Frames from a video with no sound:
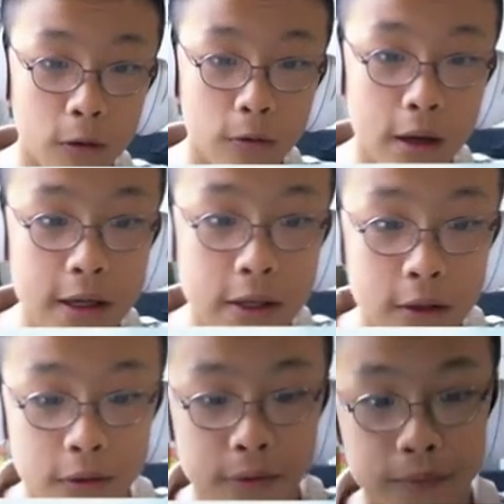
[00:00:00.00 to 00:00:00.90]
Right
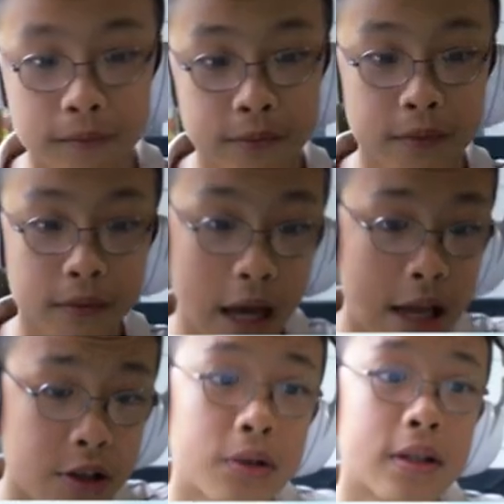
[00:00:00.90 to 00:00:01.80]
here,
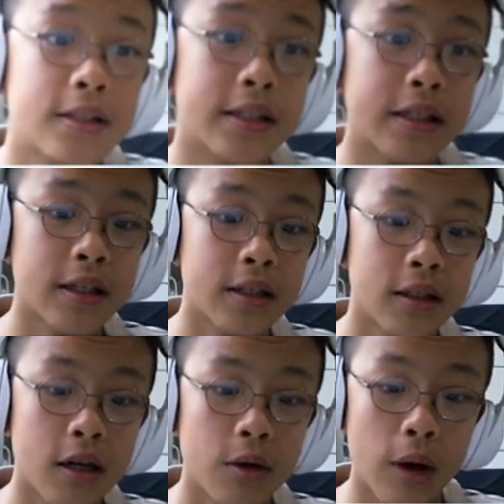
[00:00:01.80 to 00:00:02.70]
as you can see,
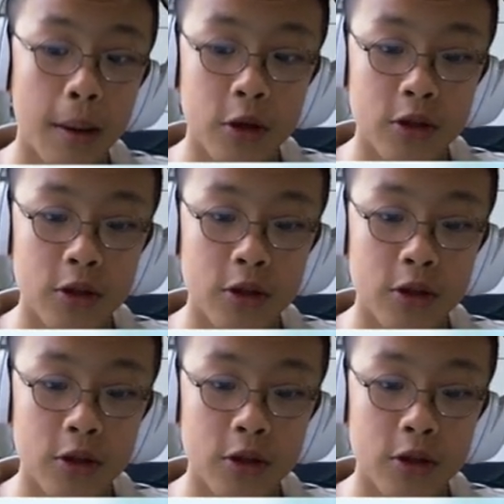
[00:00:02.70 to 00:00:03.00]
I'm on the